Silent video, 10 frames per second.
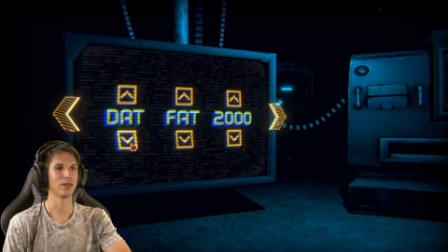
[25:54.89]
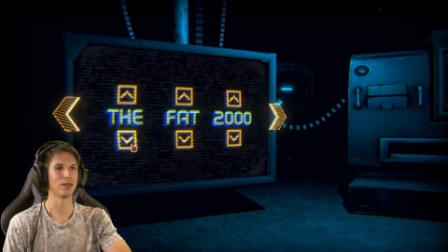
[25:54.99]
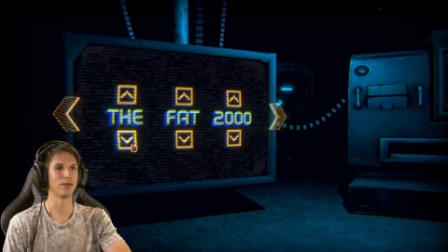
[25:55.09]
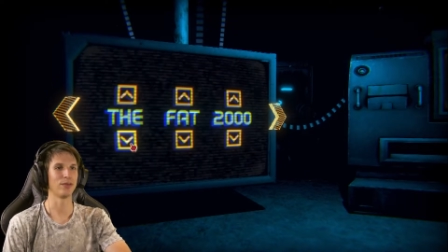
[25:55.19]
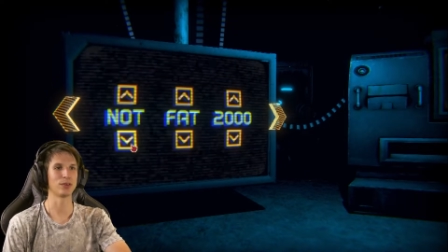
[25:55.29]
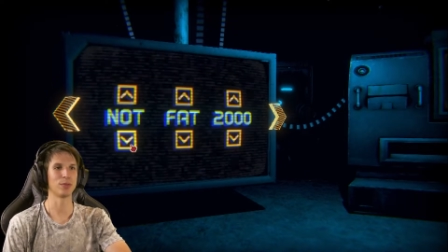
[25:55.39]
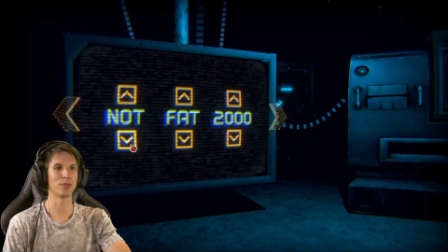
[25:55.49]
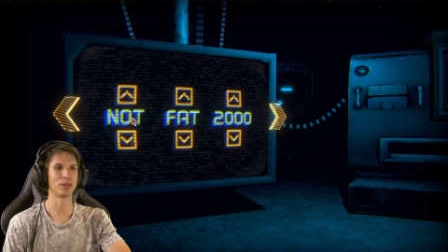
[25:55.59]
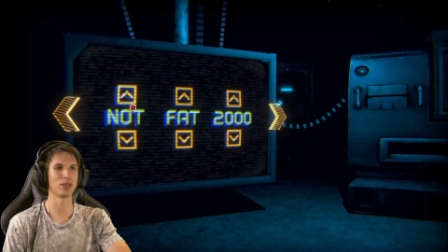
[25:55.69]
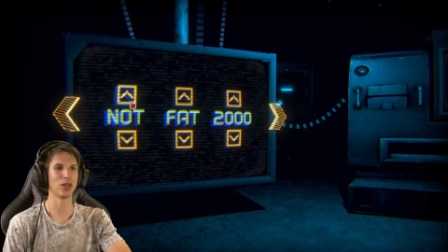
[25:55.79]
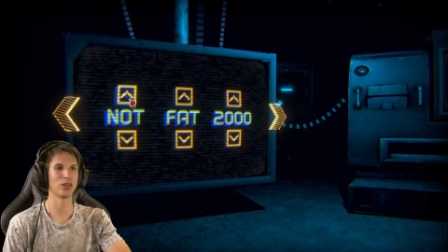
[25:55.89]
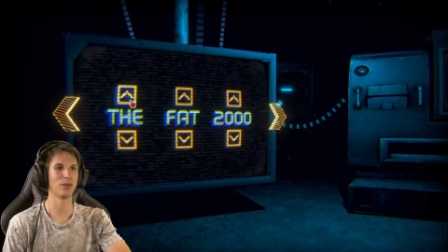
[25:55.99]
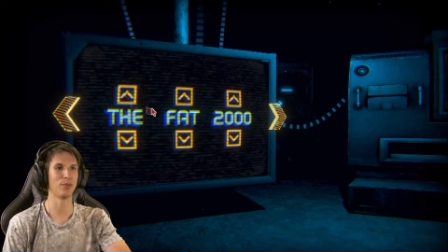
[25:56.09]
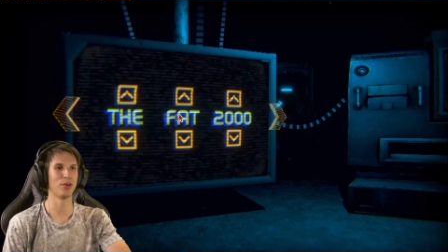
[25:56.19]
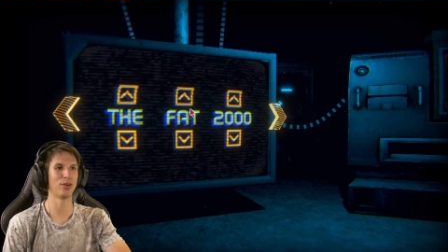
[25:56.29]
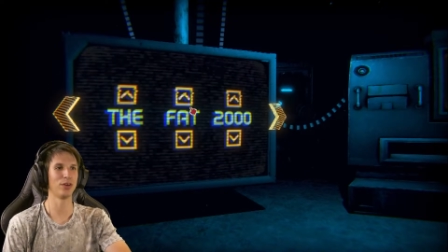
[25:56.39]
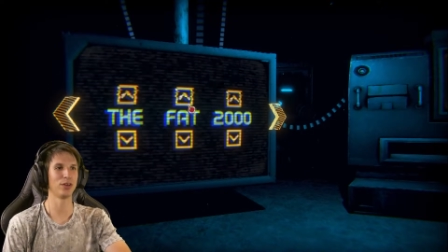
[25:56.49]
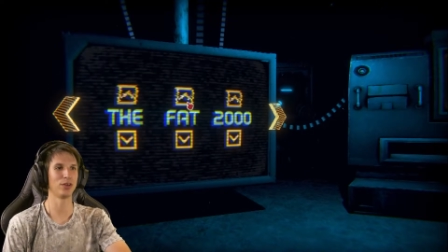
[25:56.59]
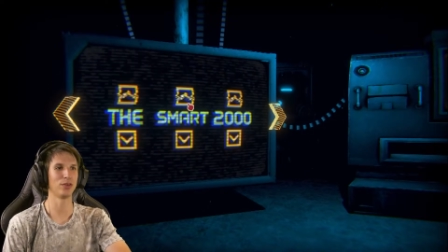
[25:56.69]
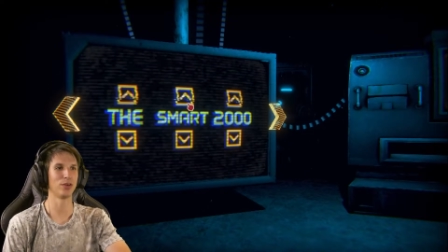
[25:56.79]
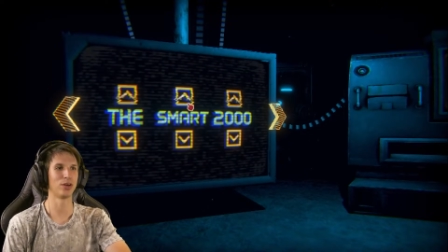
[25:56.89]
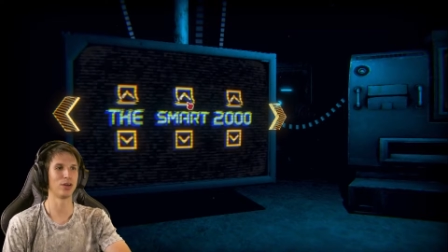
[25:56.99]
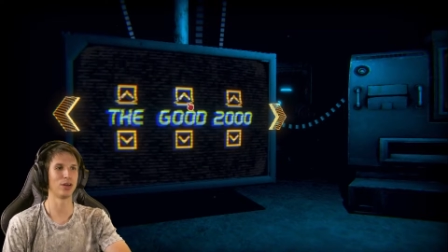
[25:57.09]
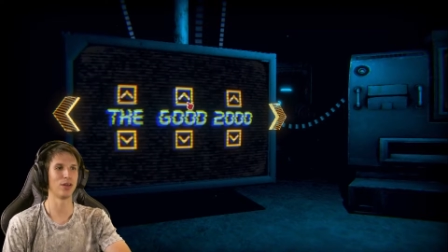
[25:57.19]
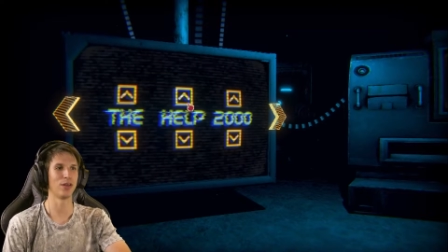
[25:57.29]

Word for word: The first one was not the boy, you are...